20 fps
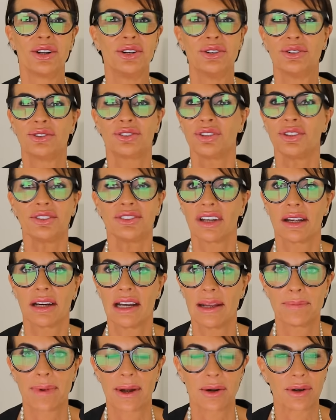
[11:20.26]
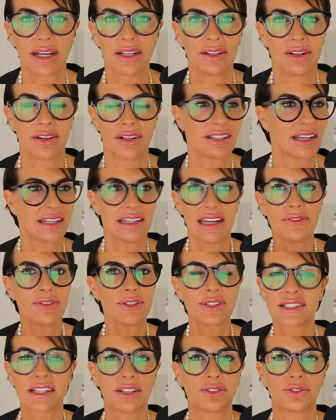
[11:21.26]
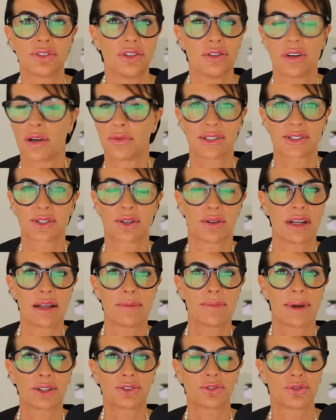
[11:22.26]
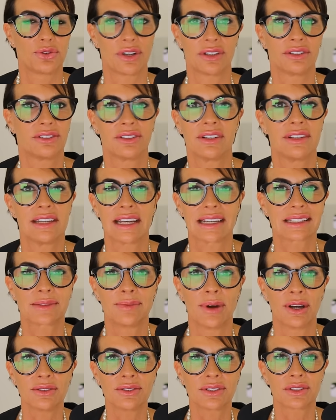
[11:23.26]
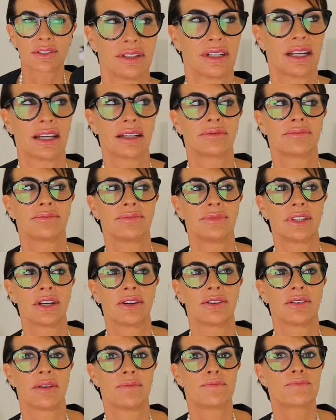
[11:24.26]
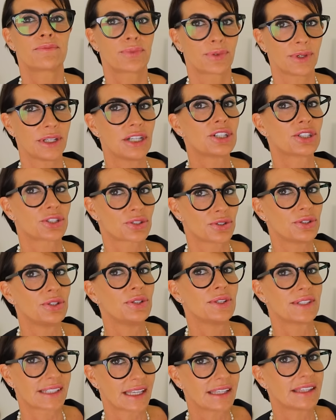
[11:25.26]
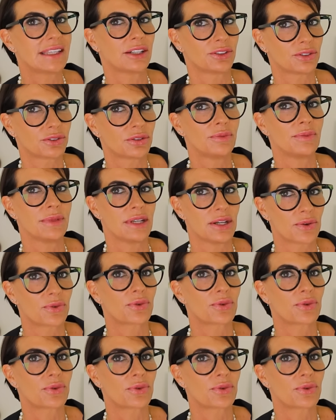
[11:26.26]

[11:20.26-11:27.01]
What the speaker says: are you totally paranoid? I never said to you I was going back to London next month. You're like, no, I'm pretty sure you said that to me